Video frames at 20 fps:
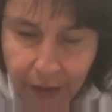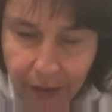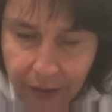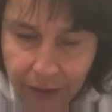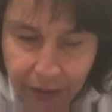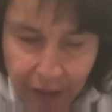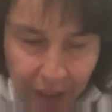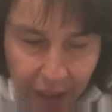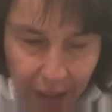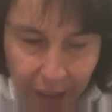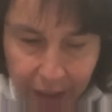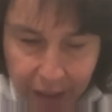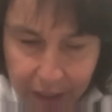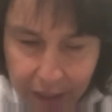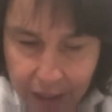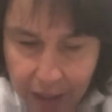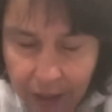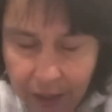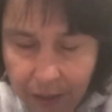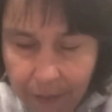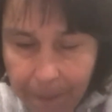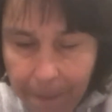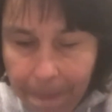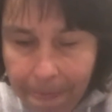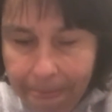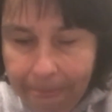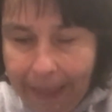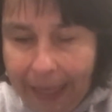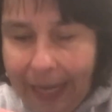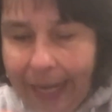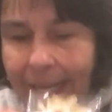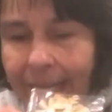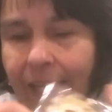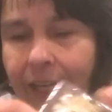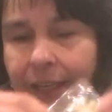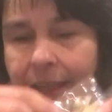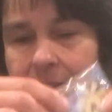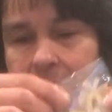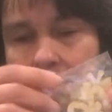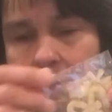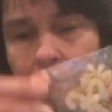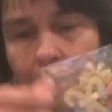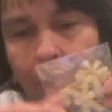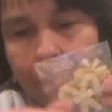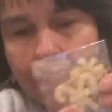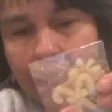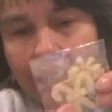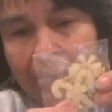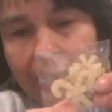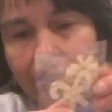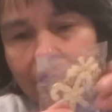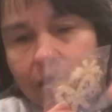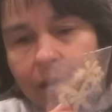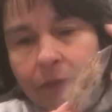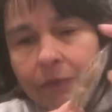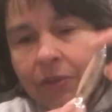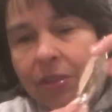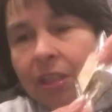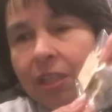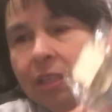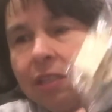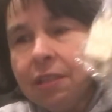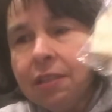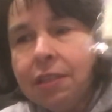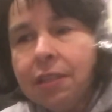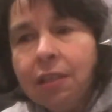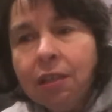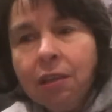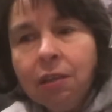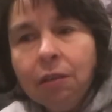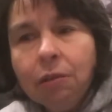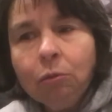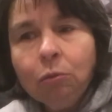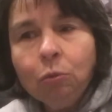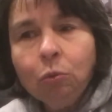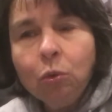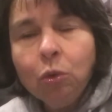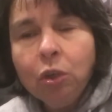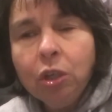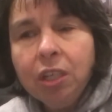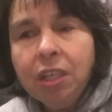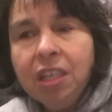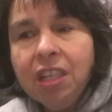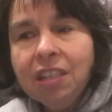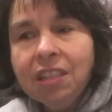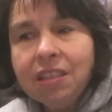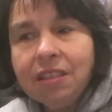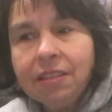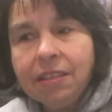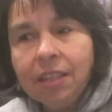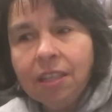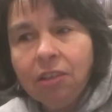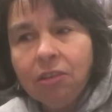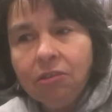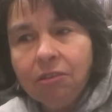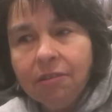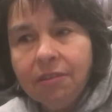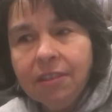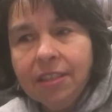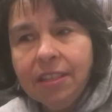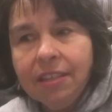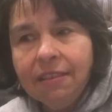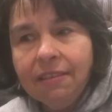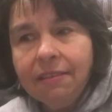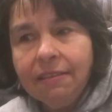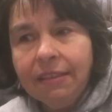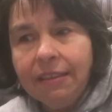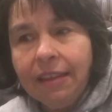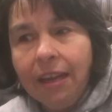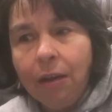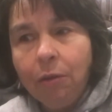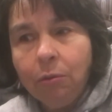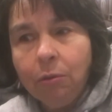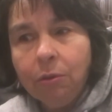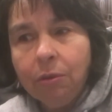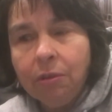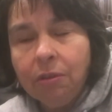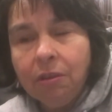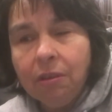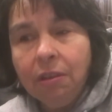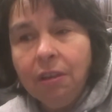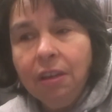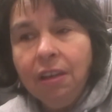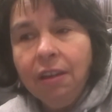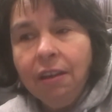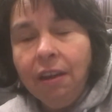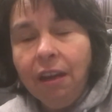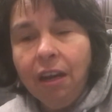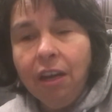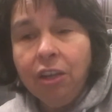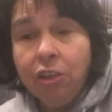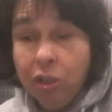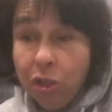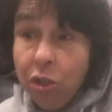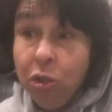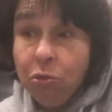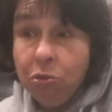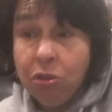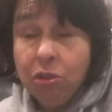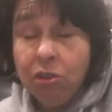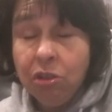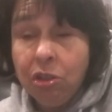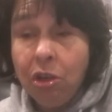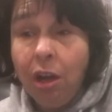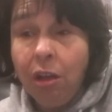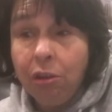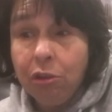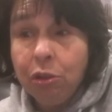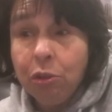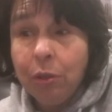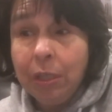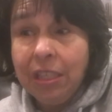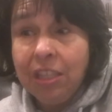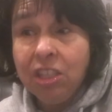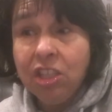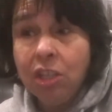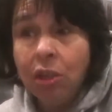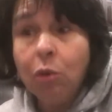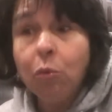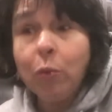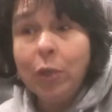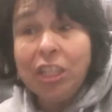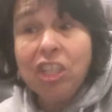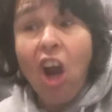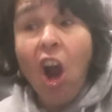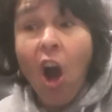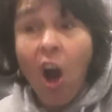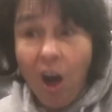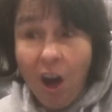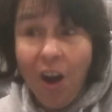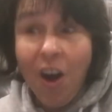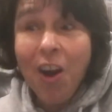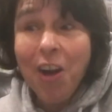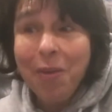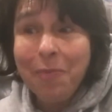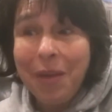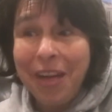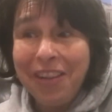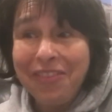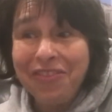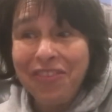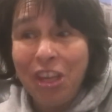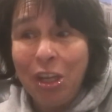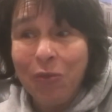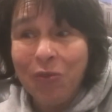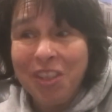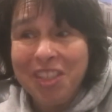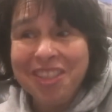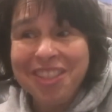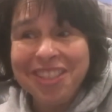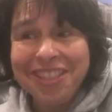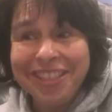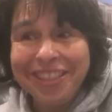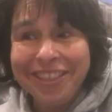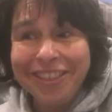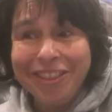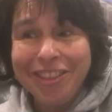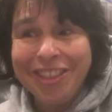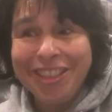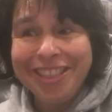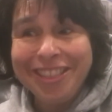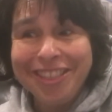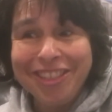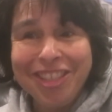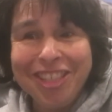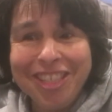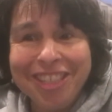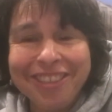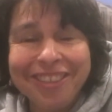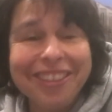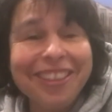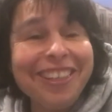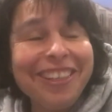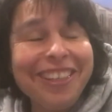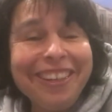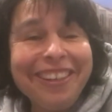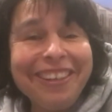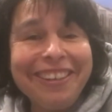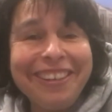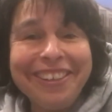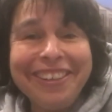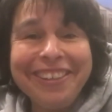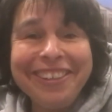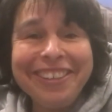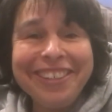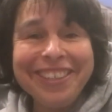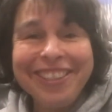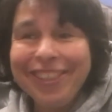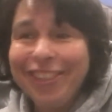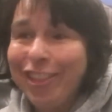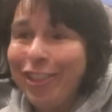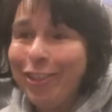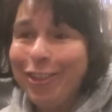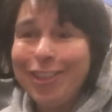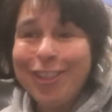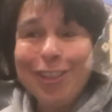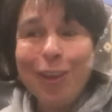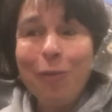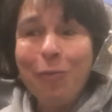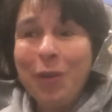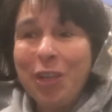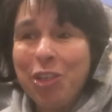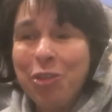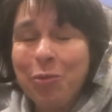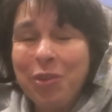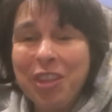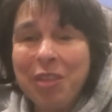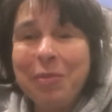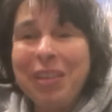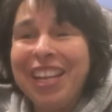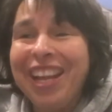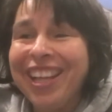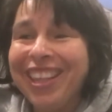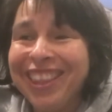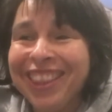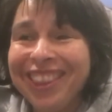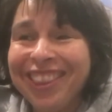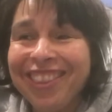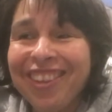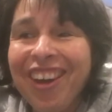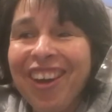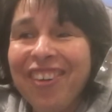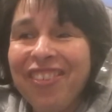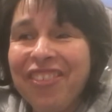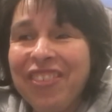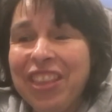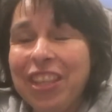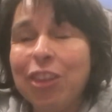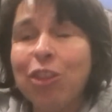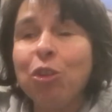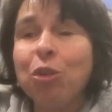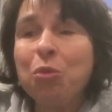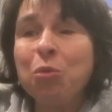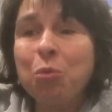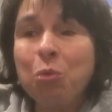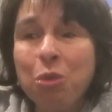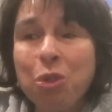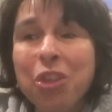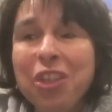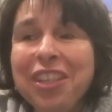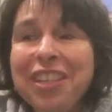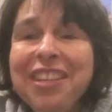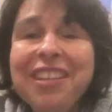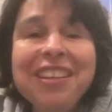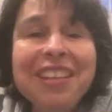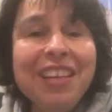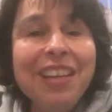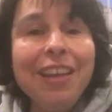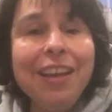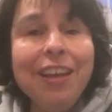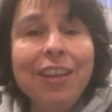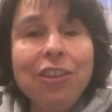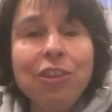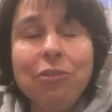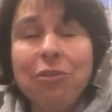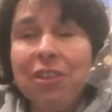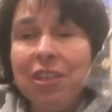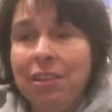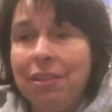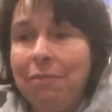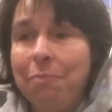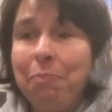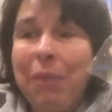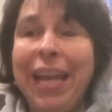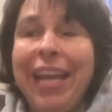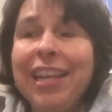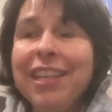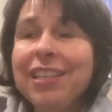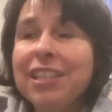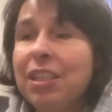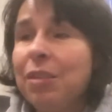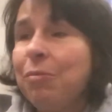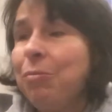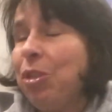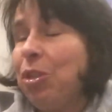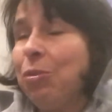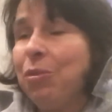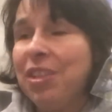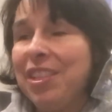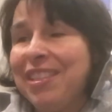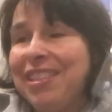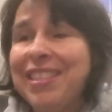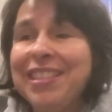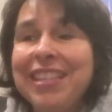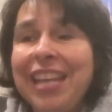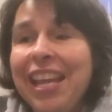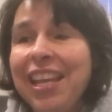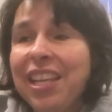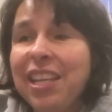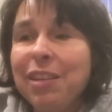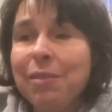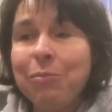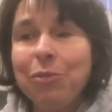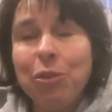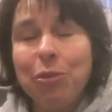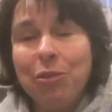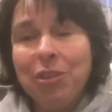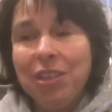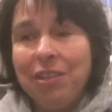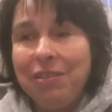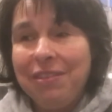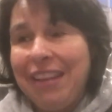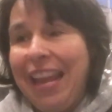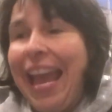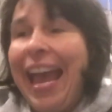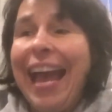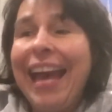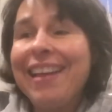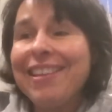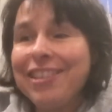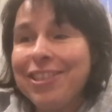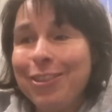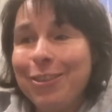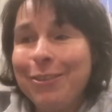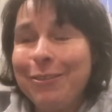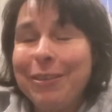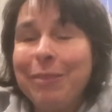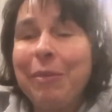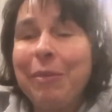think I did, and a pack of these wood stickers that were uh, new to the Dollar Tree this year, which are my favorite stickers this year. Uh, you can do so much with them, and I love that they're wood. You can paint them, you can stain them, you can add to them,